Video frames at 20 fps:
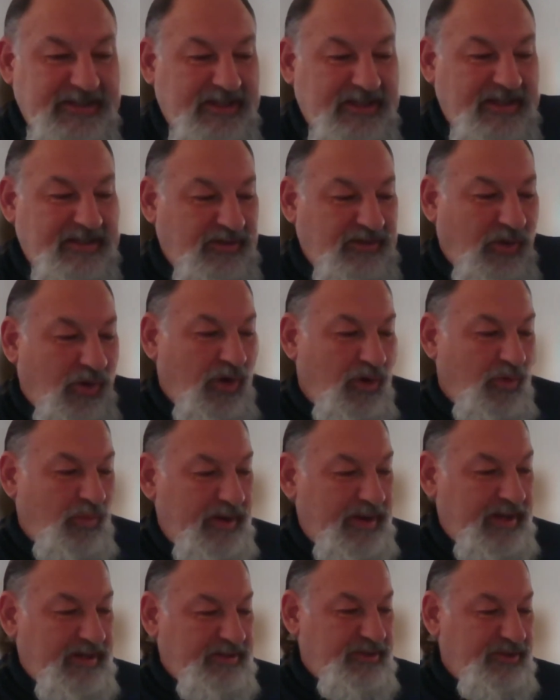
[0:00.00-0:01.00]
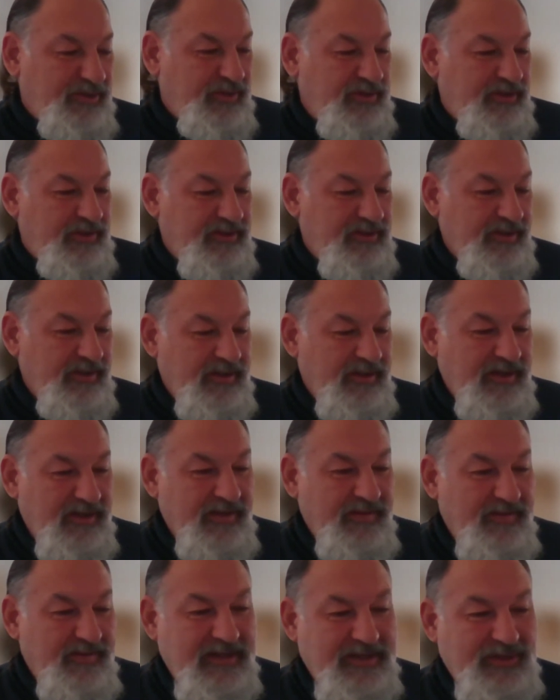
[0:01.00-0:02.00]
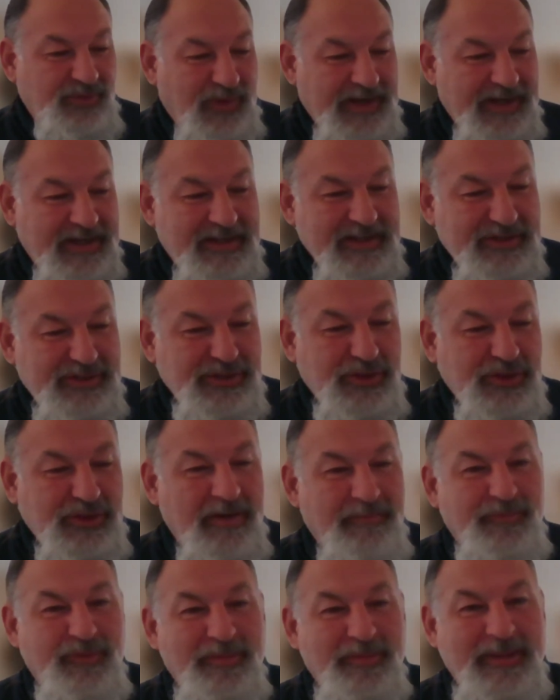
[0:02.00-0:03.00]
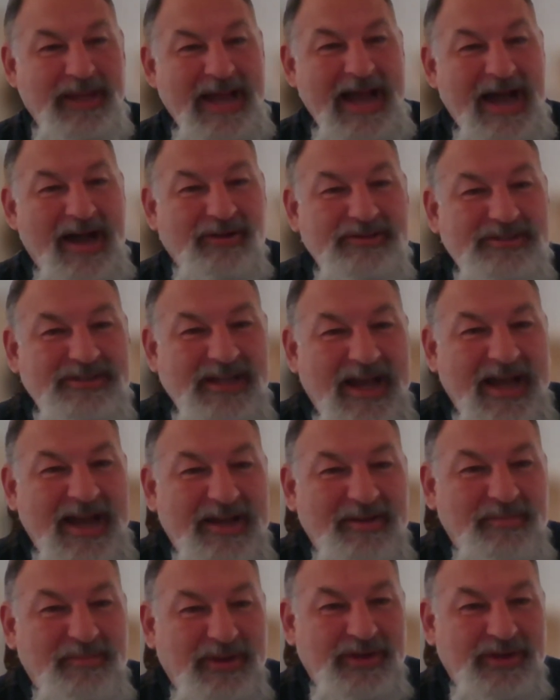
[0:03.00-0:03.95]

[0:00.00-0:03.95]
As always, you're it's funny because you come from the outside,